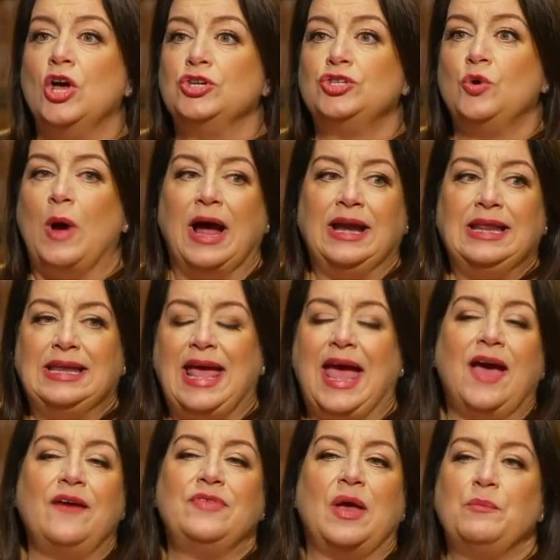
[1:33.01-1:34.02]
So I didn't
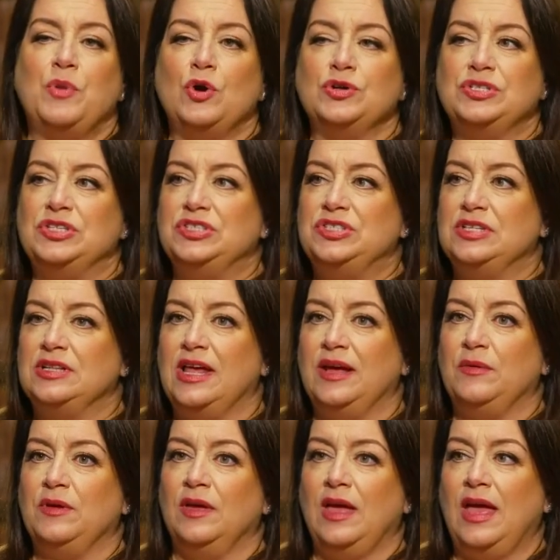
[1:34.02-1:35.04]
have that person to
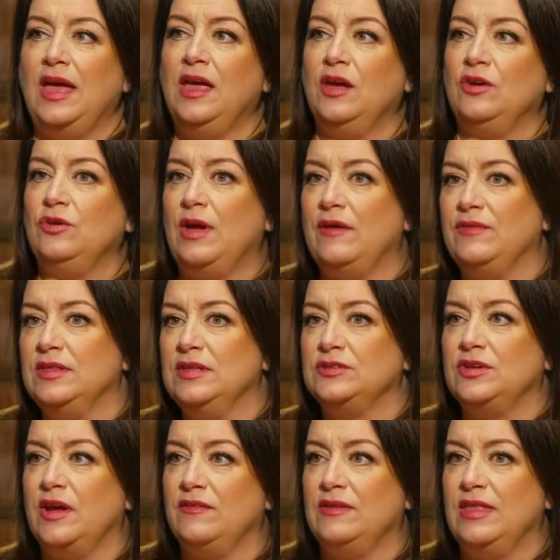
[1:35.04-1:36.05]
like, hey, are you having
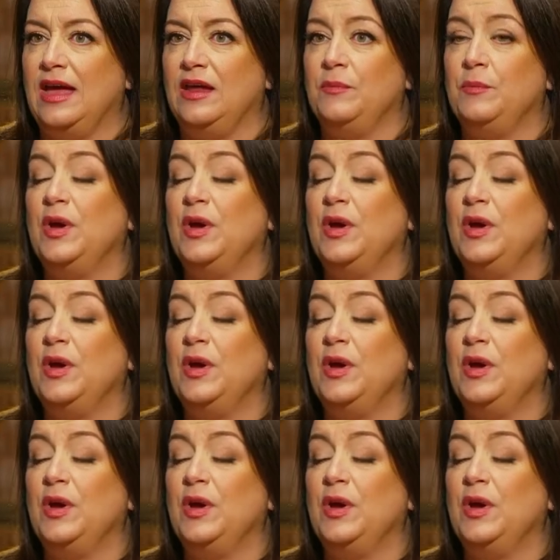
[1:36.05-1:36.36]
this? Are you having that?